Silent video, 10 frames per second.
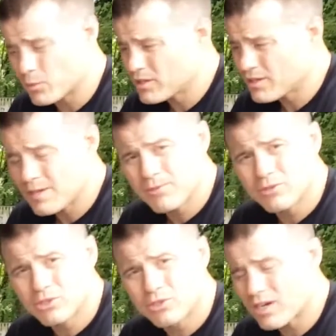We can keep
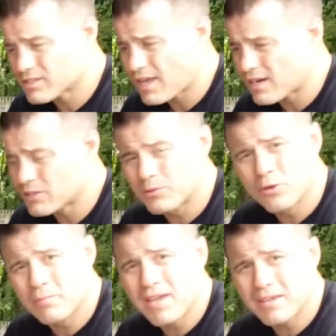those trucks out on the
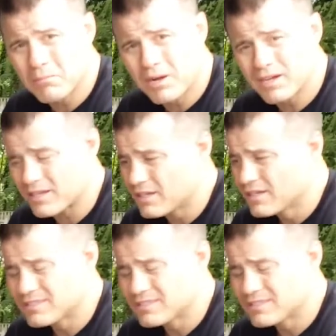road making money.